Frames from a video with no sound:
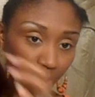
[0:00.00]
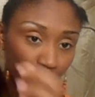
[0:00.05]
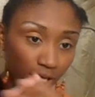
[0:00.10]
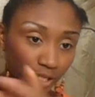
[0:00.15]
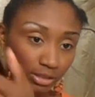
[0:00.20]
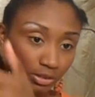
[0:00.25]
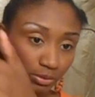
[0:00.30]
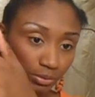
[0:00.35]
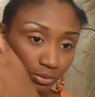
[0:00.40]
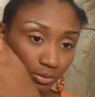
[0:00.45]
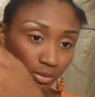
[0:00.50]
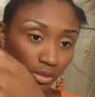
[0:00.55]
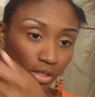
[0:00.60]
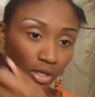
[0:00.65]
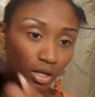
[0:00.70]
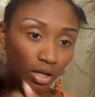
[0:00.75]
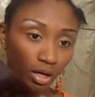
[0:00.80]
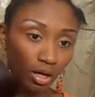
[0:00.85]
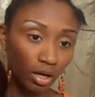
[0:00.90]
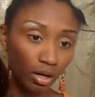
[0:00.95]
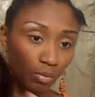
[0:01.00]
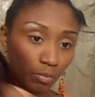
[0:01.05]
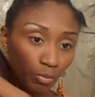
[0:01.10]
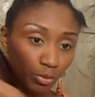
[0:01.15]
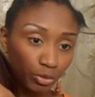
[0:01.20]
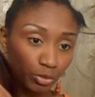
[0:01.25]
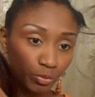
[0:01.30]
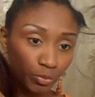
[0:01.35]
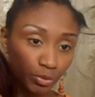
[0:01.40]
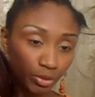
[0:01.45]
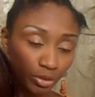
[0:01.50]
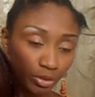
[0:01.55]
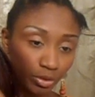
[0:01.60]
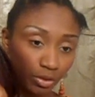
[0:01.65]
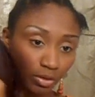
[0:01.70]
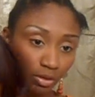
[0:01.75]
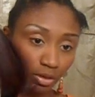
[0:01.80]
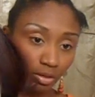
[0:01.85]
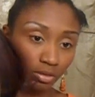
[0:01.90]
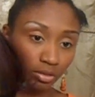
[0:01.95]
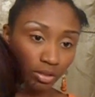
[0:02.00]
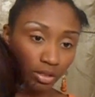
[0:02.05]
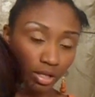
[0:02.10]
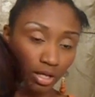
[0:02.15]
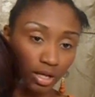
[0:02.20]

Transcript: natural when you put it on.